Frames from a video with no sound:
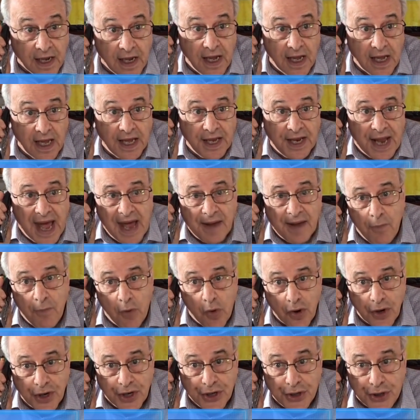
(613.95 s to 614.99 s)
it had more
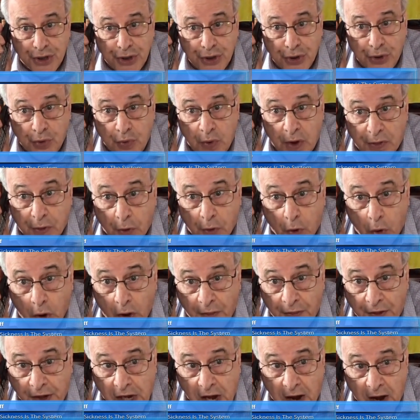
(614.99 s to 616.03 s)
to do with all the
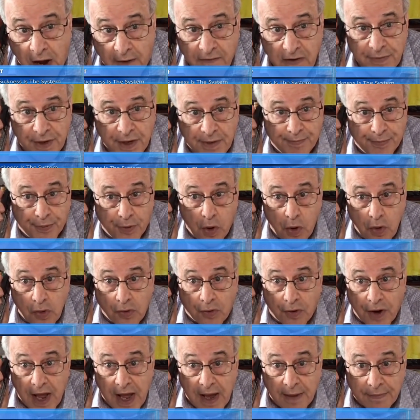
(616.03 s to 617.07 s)
government
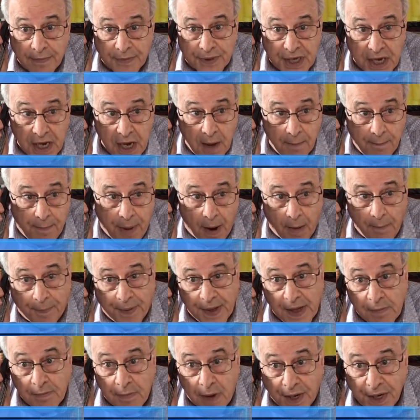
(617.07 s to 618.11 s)
programs pumping
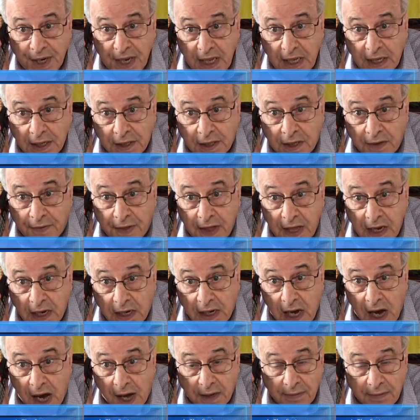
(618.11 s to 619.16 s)
money into the
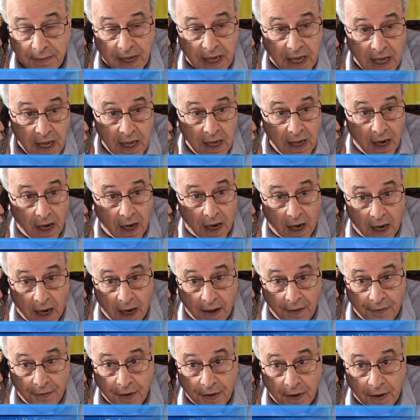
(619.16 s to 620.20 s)
economy,
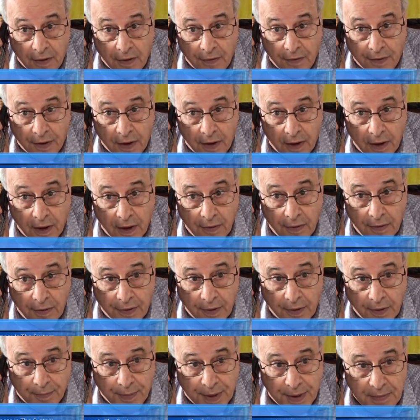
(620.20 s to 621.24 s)
the
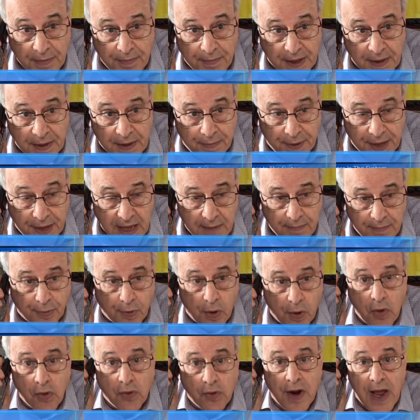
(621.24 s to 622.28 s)
PPP
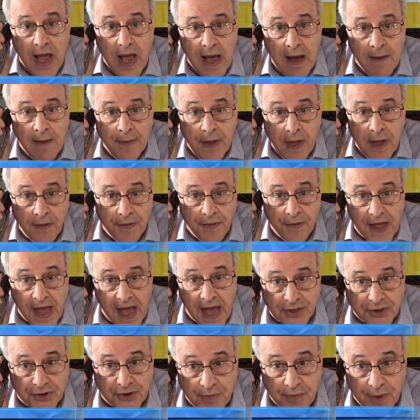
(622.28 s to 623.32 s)
program, the
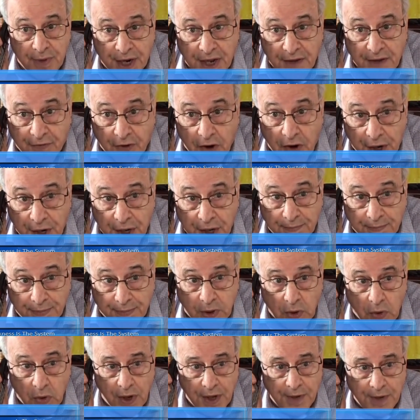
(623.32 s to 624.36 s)
extra money for
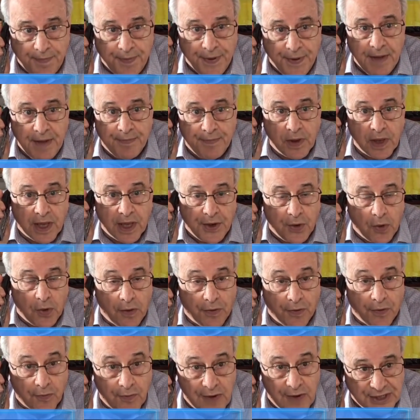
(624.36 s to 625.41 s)
unemployed people, and all the
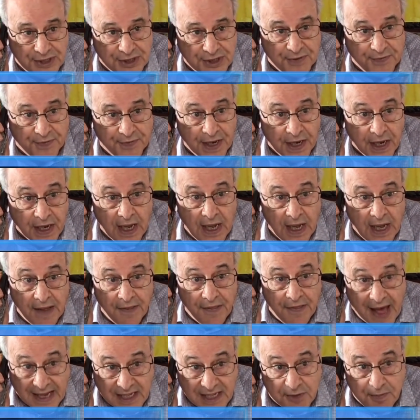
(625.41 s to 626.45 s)
rest of it.
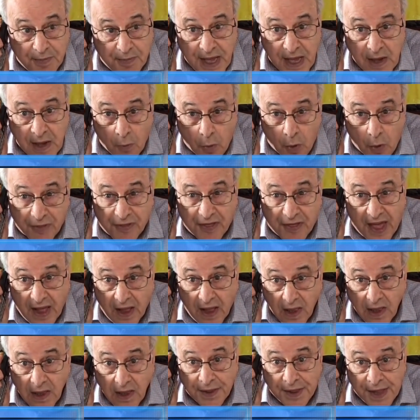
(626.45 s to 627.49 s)
That's being
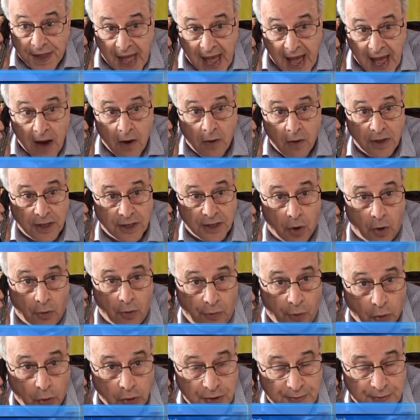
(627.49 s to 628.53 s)
withheld now.
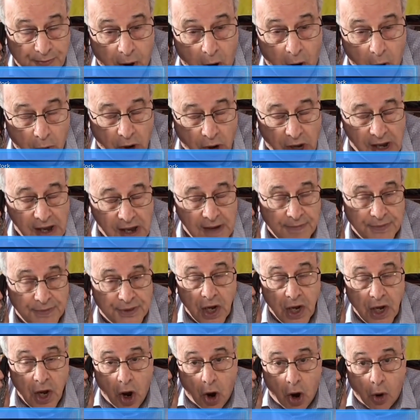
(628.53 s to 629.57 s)
Those programs
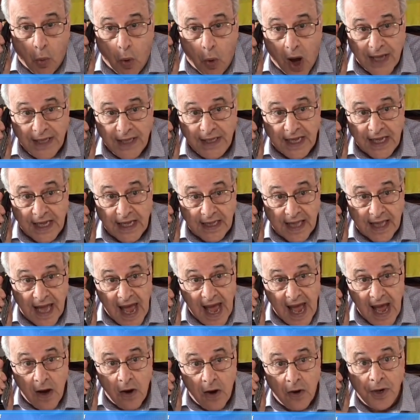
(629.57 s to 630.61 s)
are winding
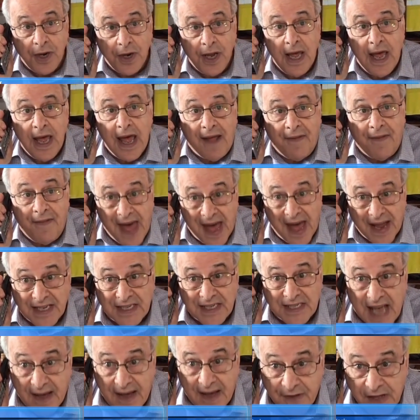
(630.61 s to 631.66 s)
down, and that is
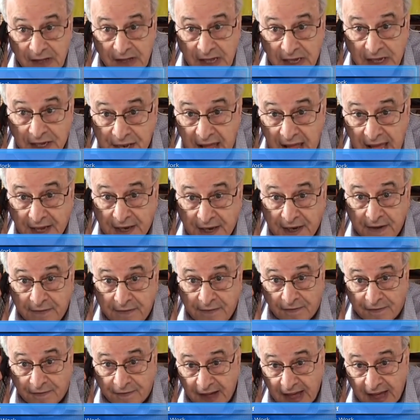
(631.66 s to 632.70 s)
having a negative
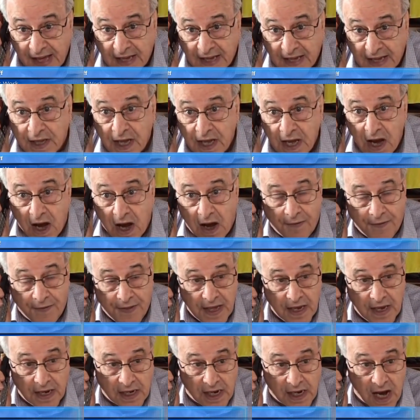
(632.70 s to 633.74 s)
effect on the
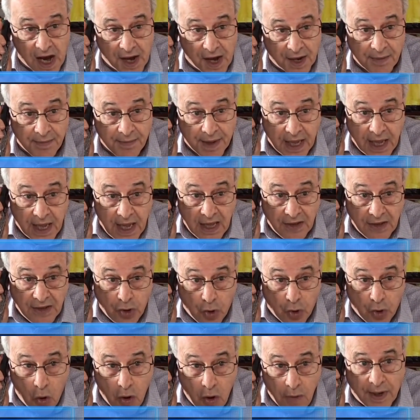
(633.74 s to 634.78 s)
economy.
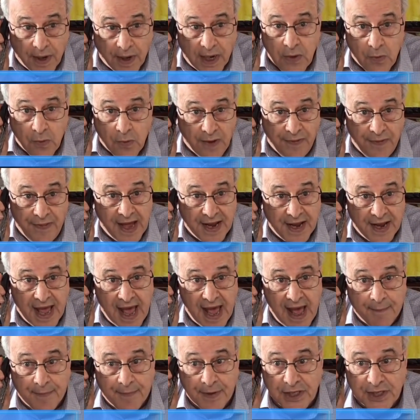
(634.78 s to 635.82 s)
Normally, when that
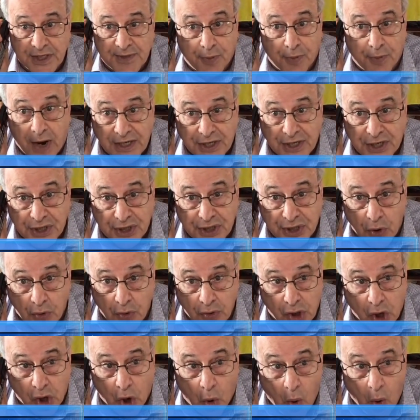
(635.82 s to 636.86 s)
happens, prices don't
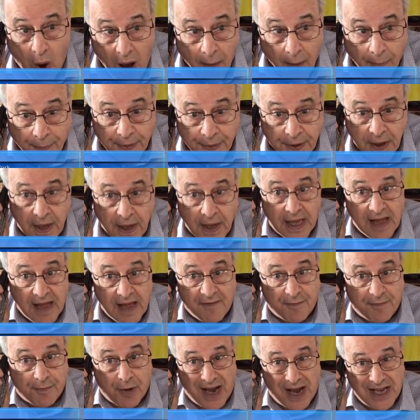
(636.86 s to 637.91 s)
go up. If
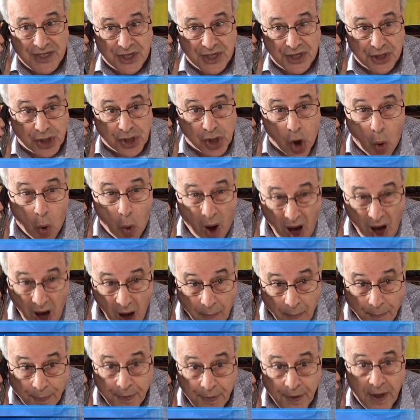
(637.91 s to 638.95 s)
prices go up
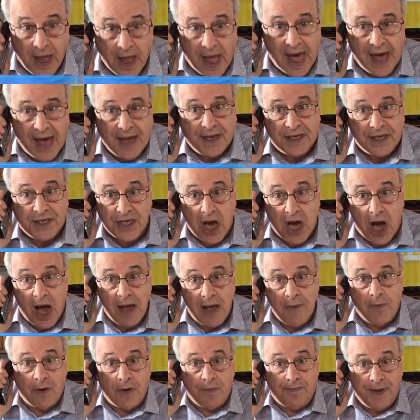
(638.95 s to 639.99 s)
at a time when
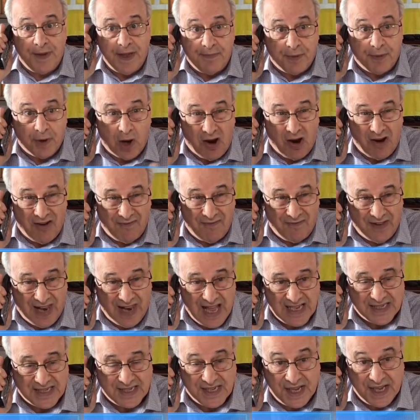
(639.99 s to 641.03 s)
people have less
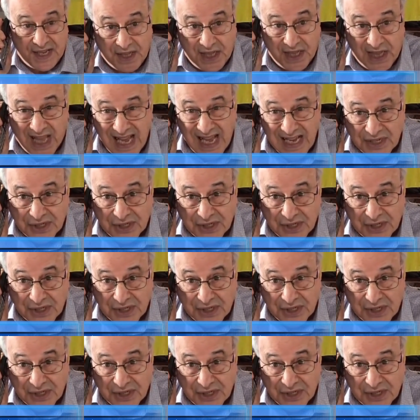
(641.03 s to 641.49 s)
and less